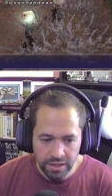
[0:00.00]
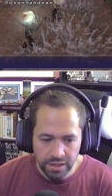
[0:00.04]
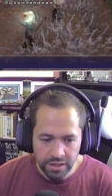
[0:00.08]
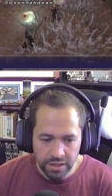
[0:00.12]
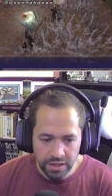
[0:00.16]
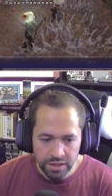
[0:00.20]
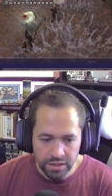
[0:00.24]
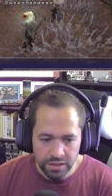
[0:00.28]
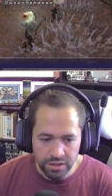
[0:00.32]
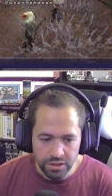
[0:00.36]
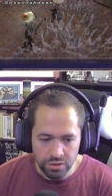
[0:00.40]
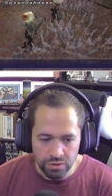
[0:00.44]

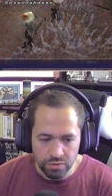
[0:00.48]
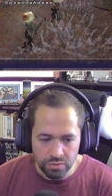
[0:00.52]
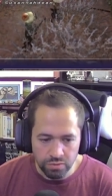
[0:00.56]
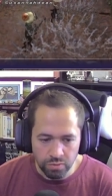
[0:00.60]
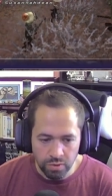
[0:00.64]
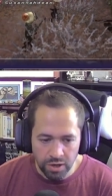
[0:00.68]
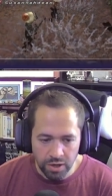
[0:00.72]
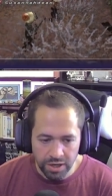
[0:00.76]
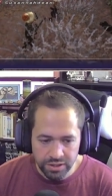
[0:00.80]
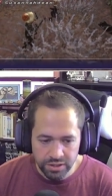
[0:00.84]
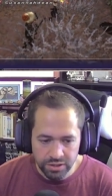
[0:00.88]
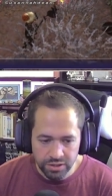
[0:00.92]
You
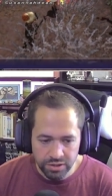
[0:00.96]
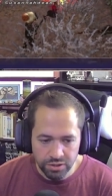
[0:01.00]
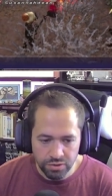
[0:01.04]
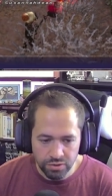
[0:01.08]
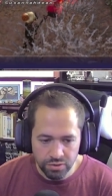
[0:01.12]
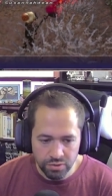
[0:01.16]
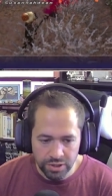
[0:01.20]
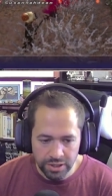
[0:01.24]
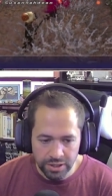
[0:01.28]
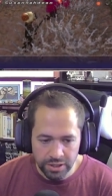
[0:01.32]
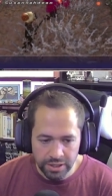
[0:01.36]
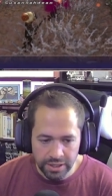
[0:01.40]
want
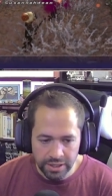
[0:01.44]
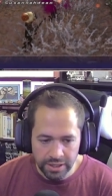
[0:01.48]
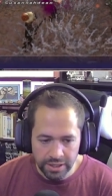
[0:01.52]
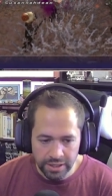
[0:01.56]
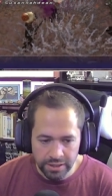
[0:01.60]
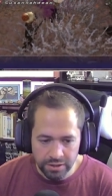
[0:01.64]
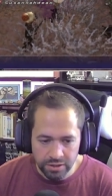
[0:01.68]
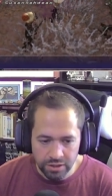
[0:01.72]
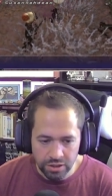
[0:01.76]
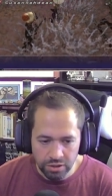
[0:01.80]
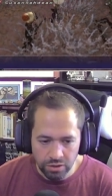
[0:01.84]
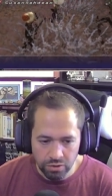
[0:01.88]
to
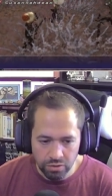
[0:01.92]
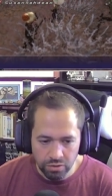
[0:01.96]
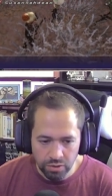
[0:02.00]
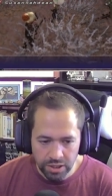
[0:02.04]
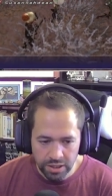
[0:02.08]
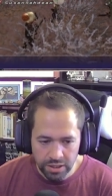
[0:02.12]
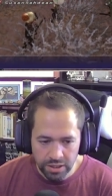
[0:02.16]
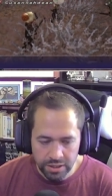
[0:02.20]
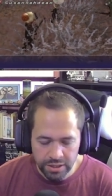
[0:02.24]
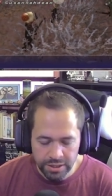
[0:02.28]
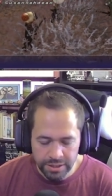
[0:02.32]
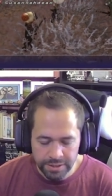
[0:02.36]

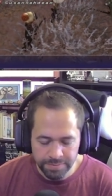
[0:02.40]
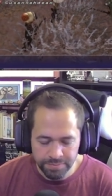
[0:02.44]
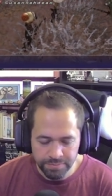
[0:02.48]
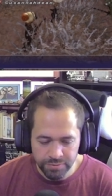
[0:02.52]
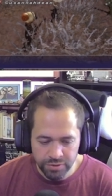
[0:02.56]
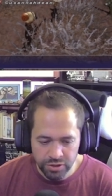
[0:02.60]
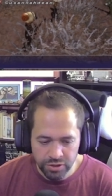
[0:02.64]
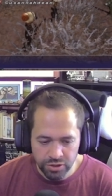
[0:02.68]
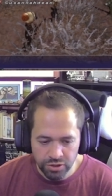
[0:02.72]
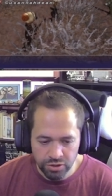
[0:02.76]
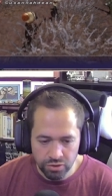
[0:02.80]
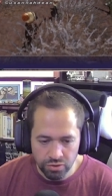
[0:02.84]
go
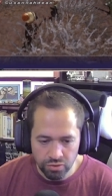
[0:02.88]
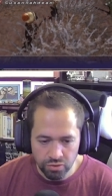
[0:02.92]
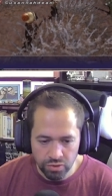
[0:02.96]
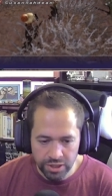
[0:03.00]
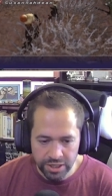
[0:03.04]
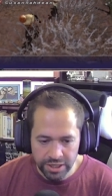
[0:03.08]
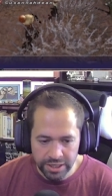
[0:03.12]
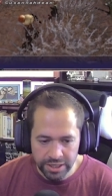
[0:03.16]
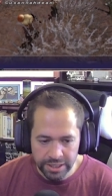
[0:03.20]
to,